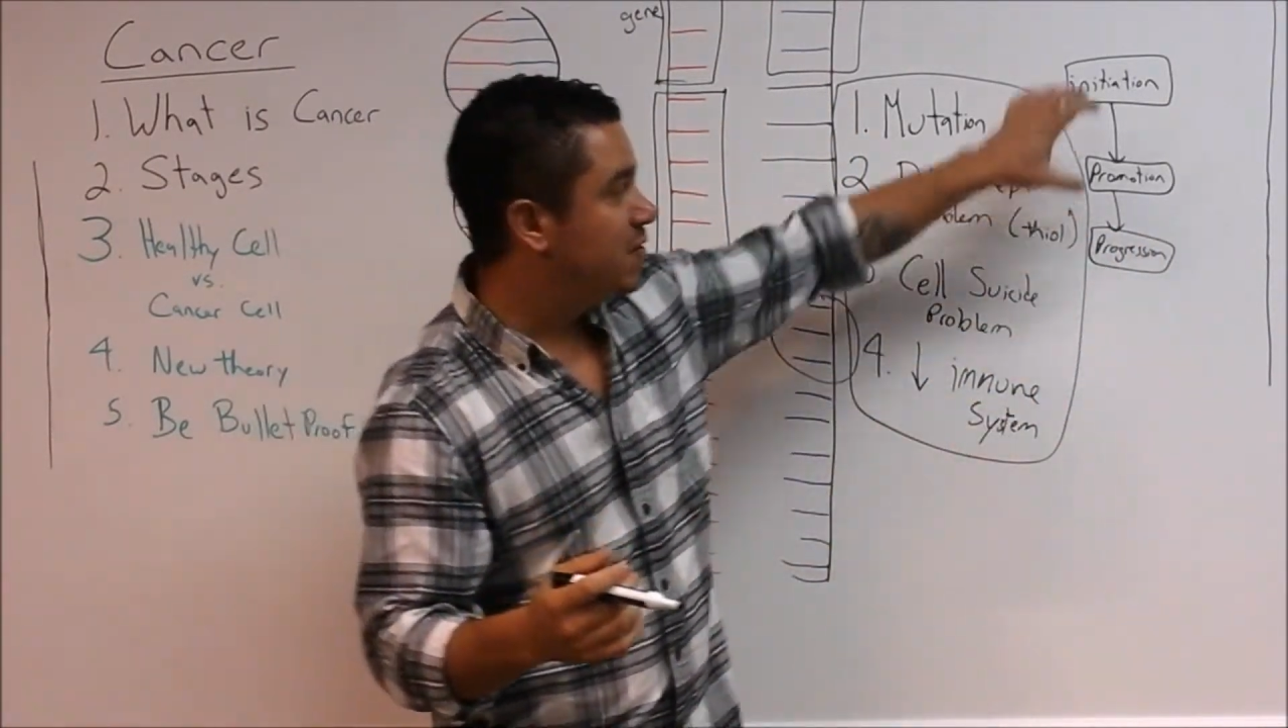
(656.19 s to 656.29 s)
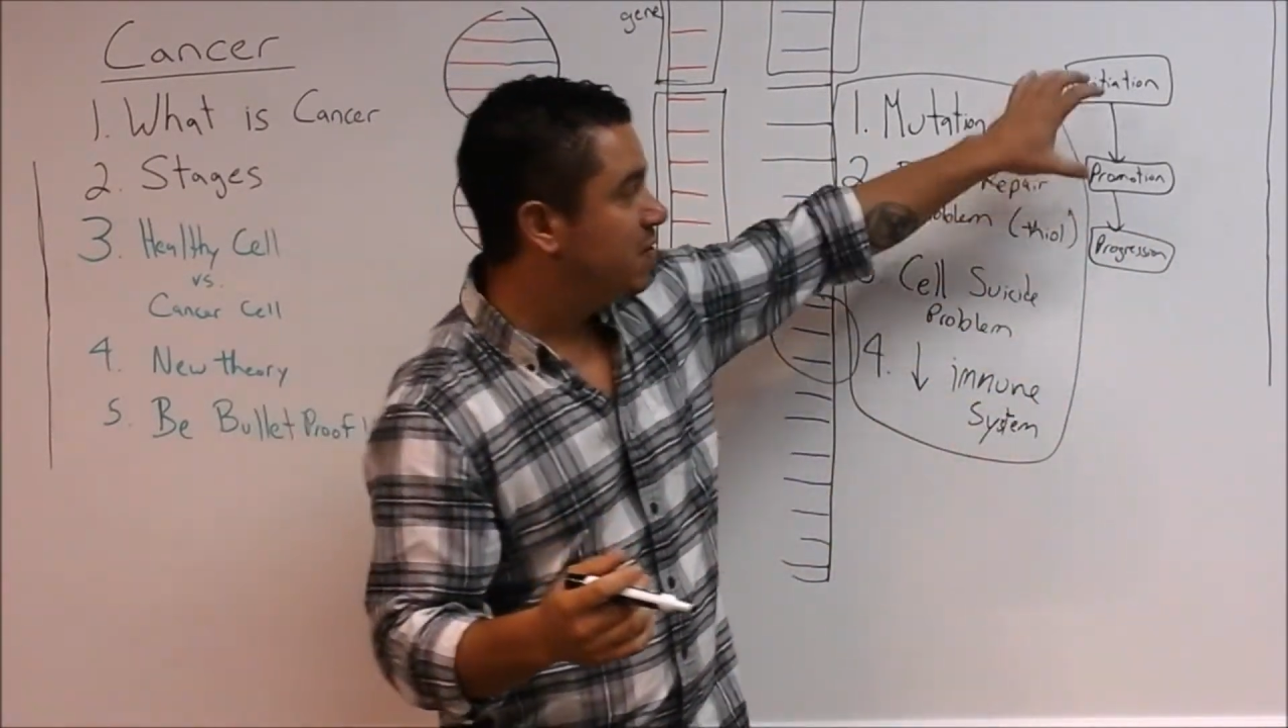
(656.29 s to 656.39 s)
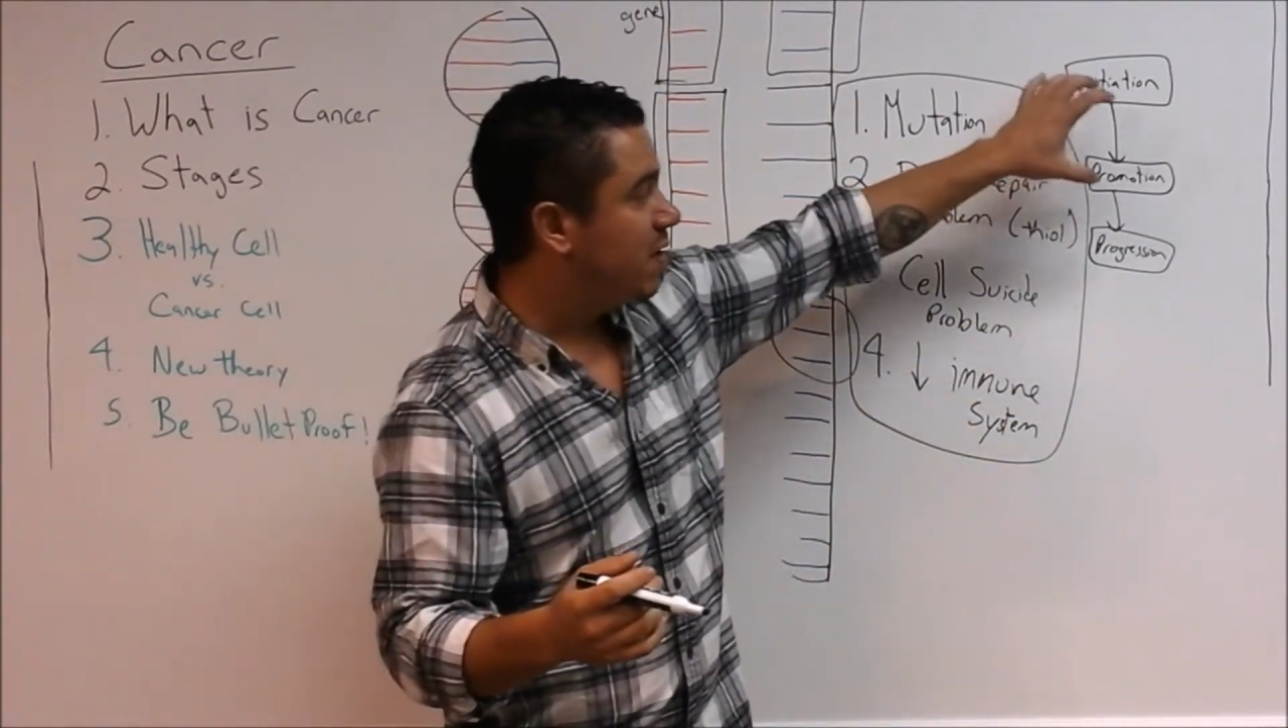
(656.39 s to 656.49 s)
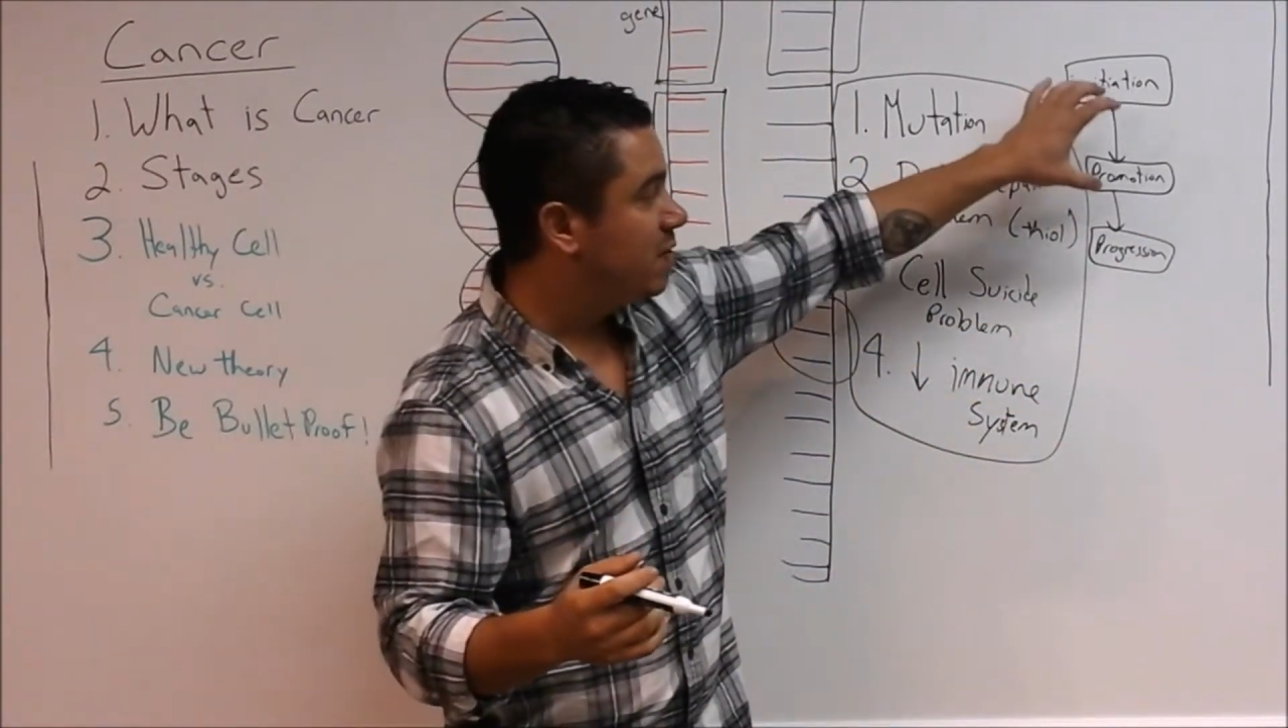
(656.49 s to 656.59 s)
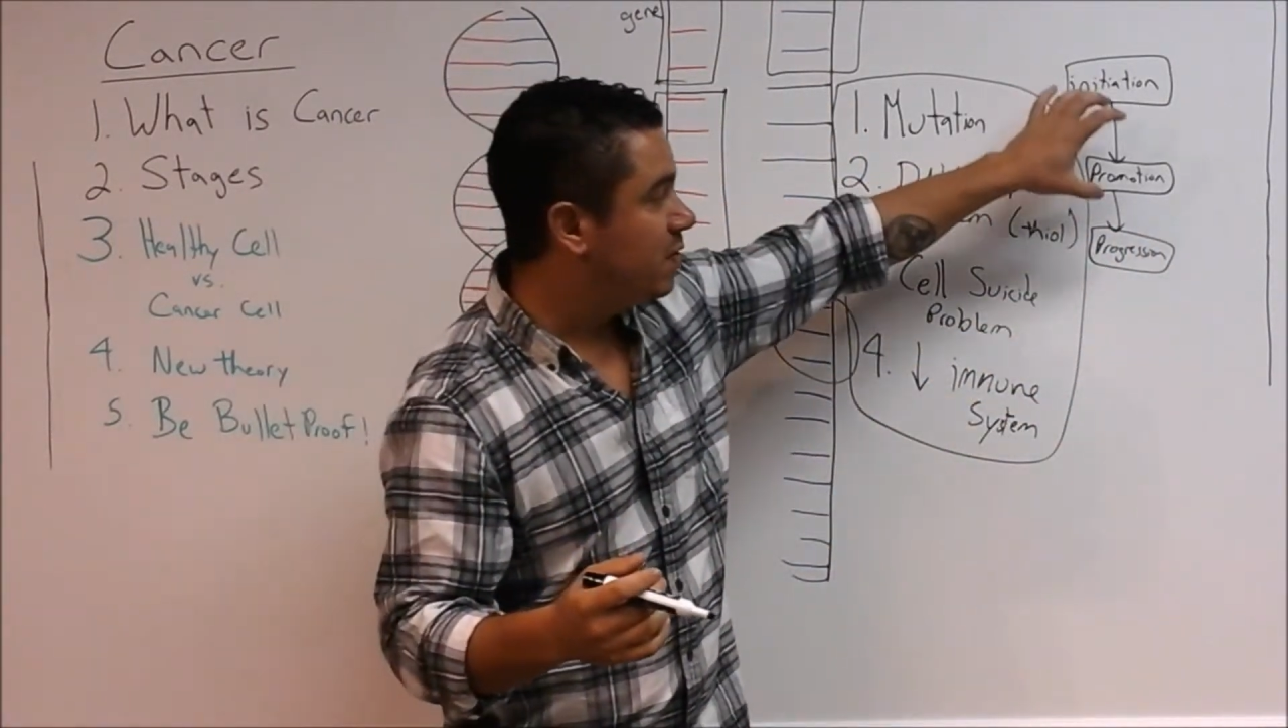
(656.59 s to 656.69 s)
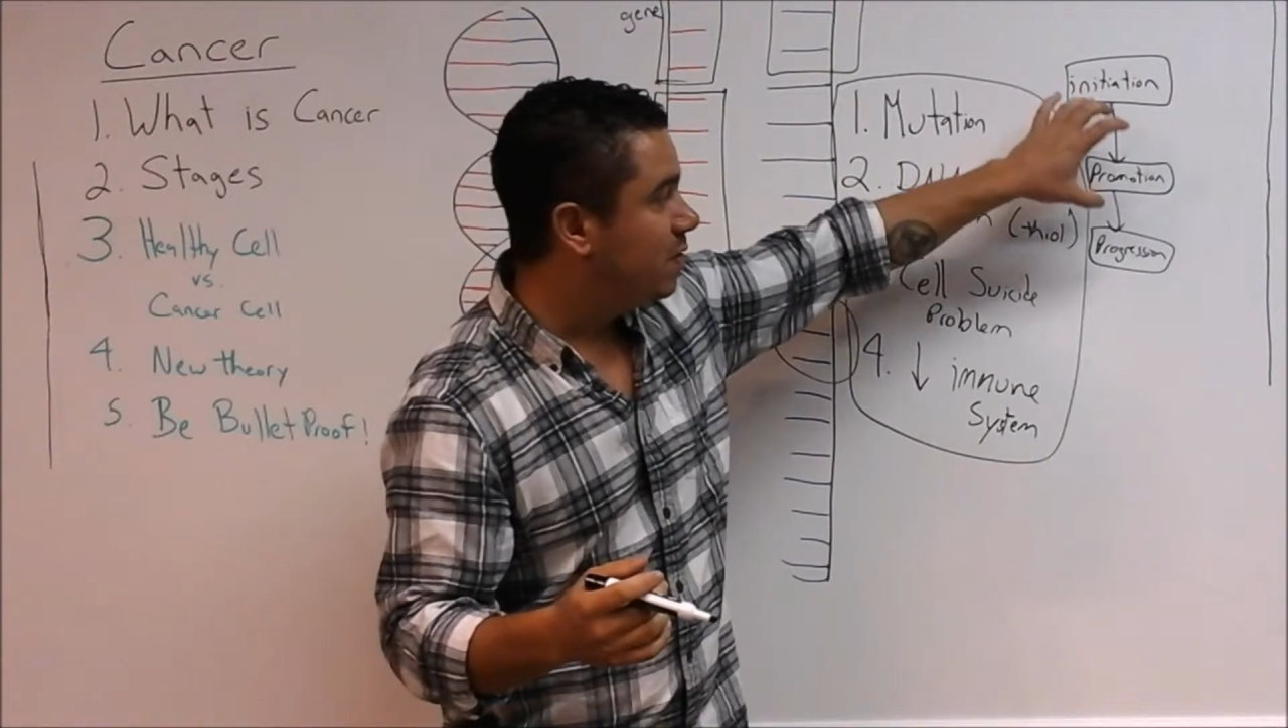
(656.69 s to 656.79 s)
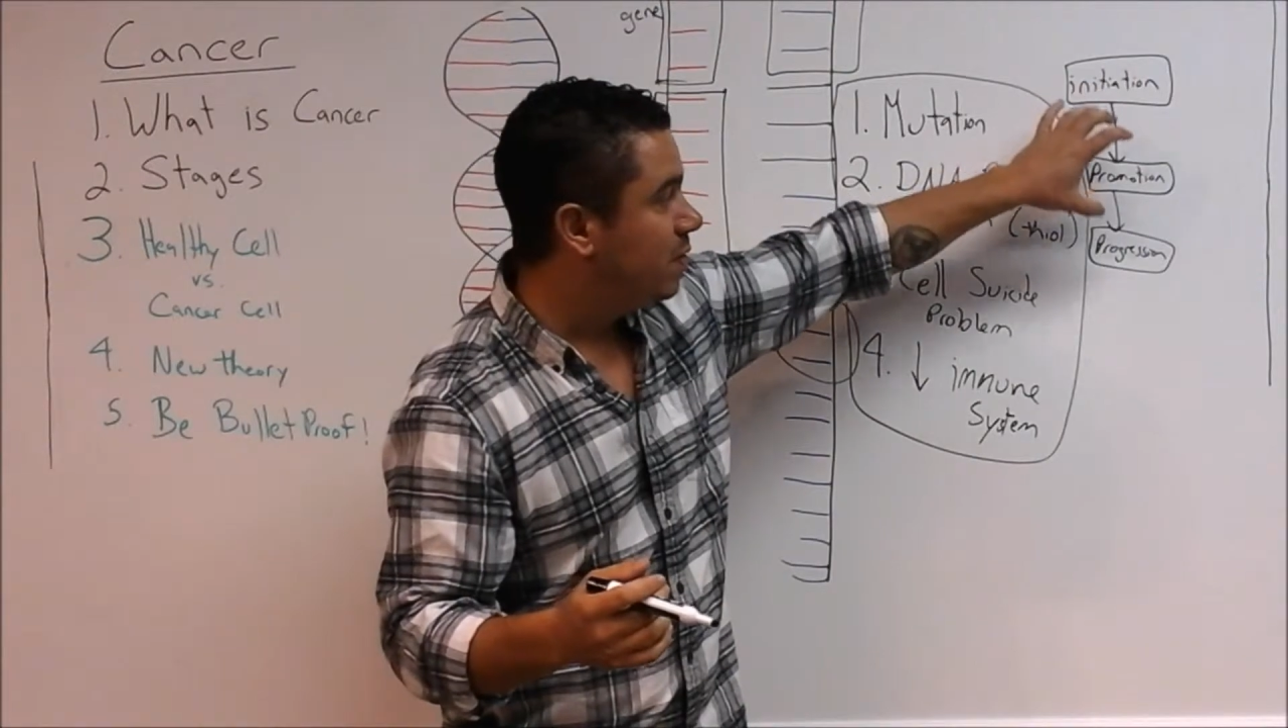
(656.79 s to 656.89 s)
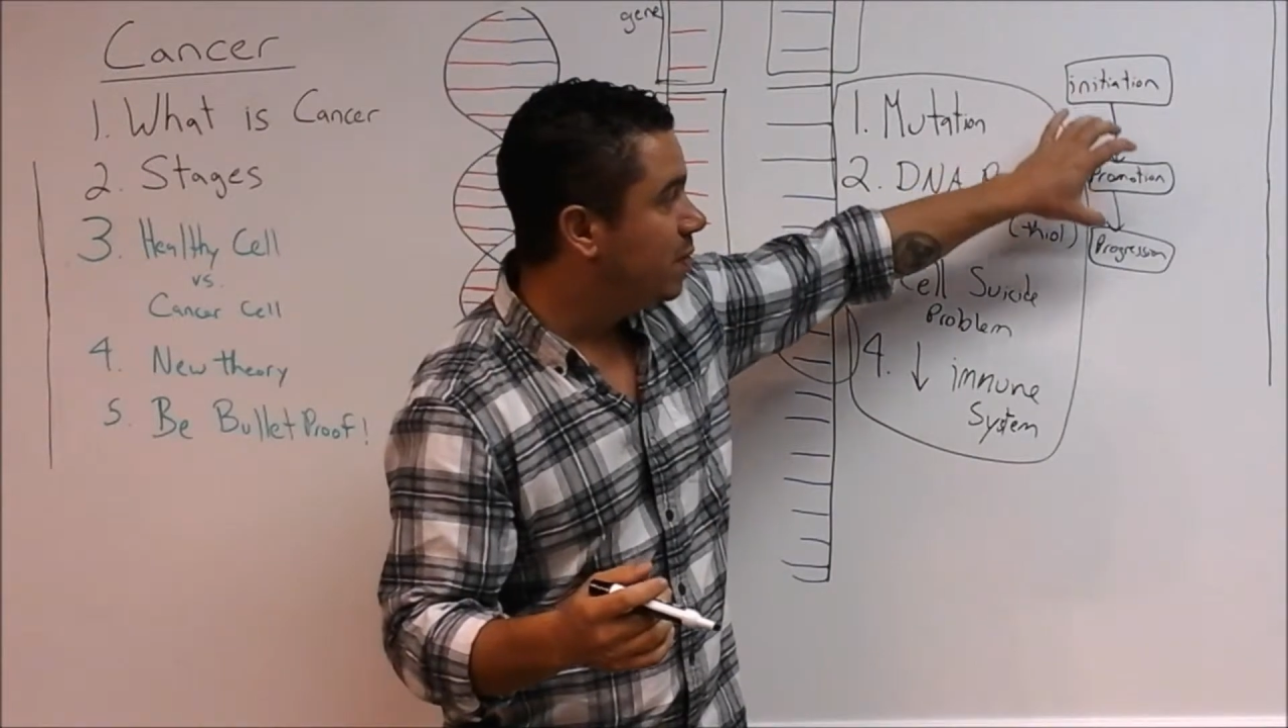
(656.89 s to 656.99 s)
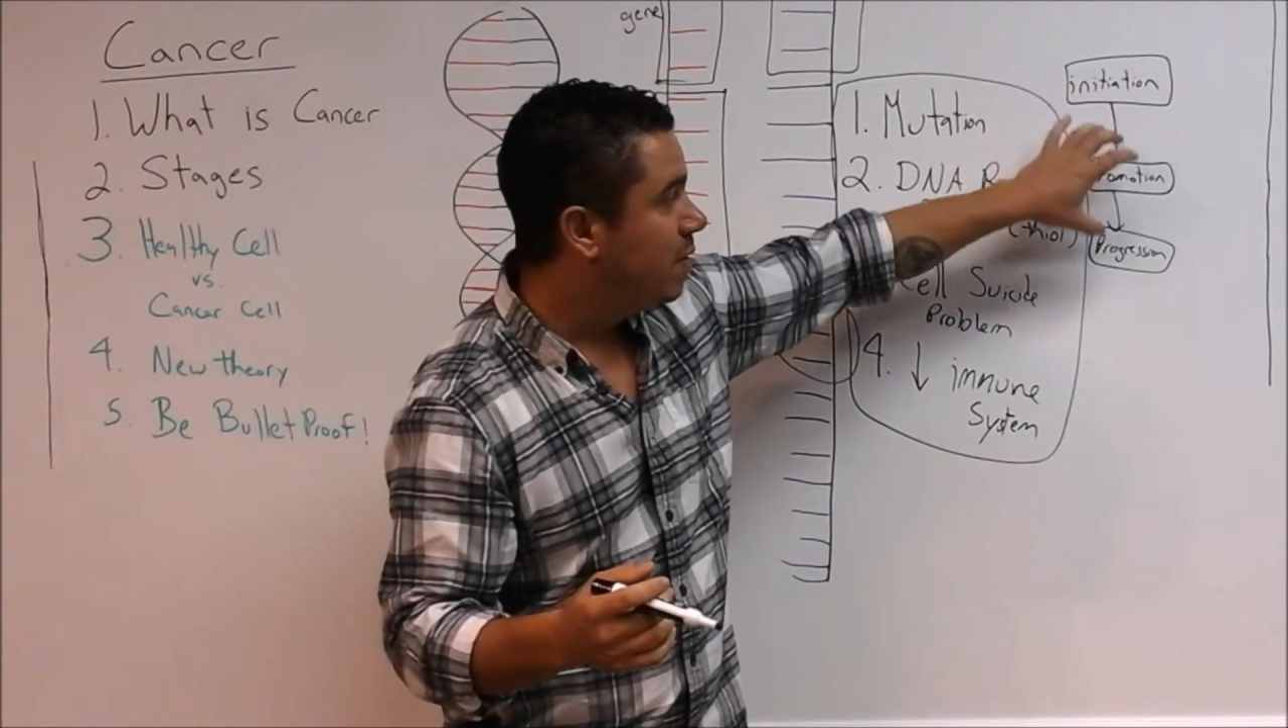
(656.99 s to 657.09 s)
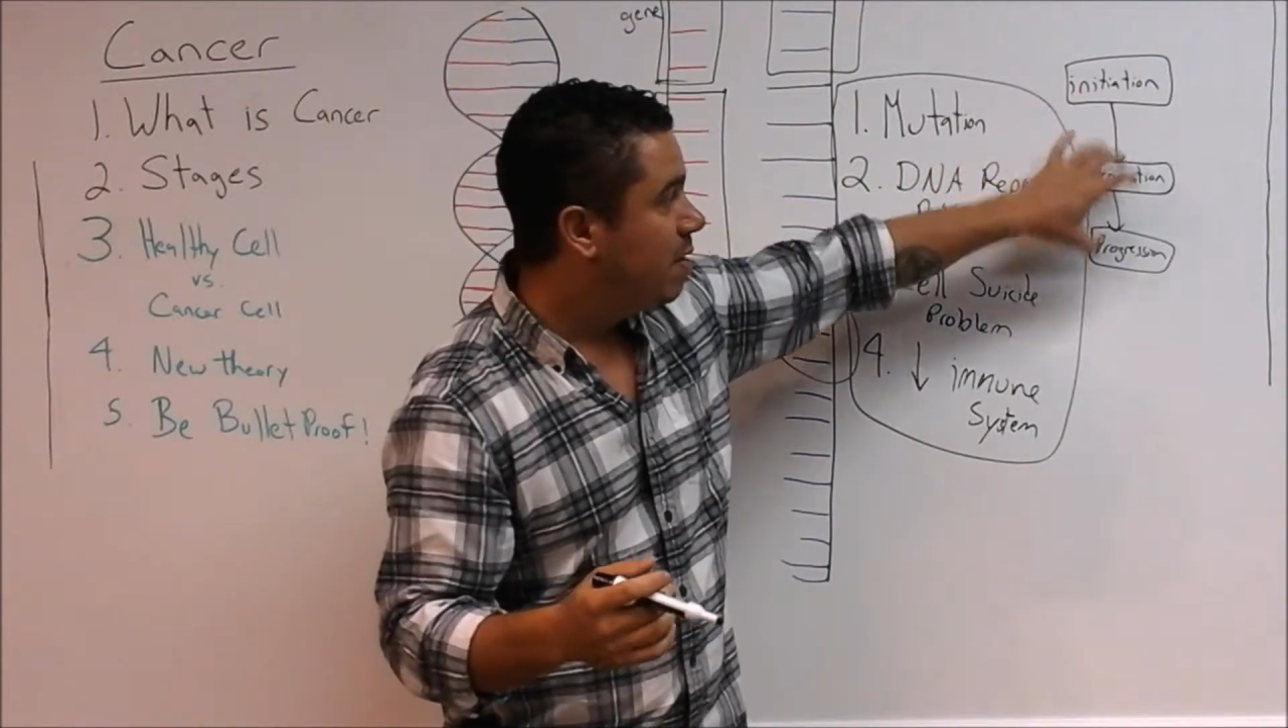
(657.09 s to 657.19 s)
starts
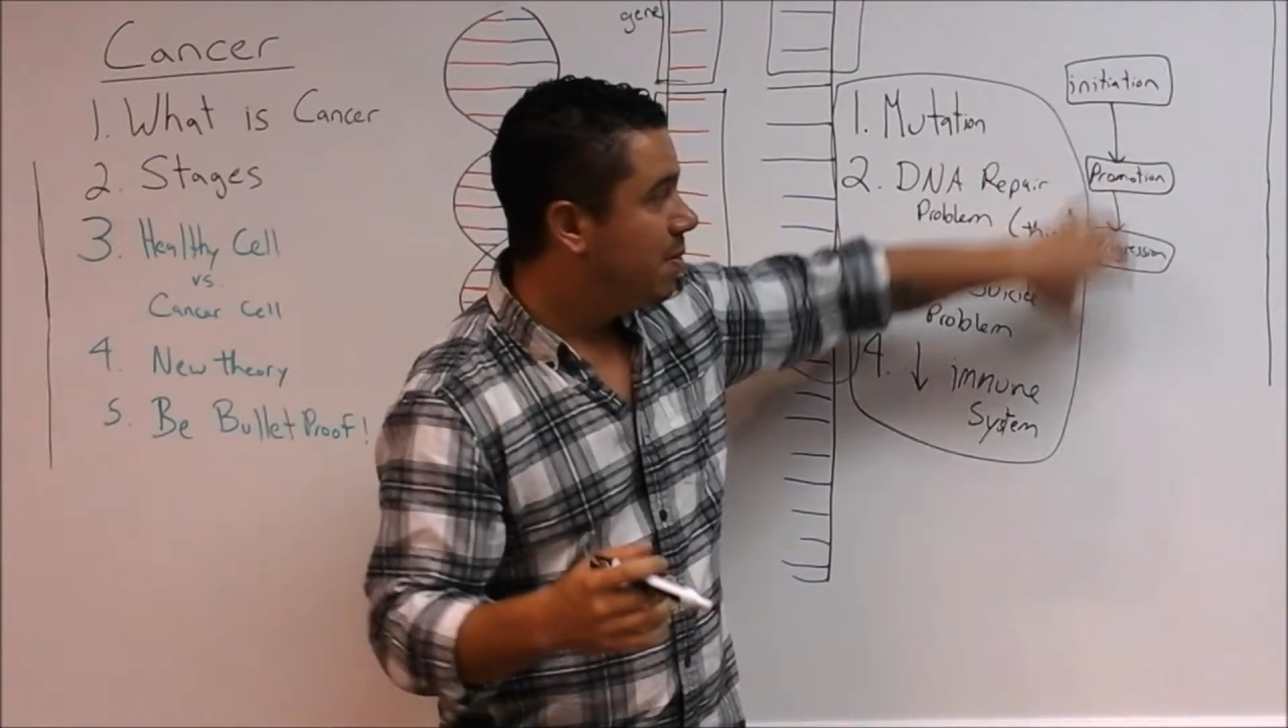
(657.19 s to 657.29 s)
to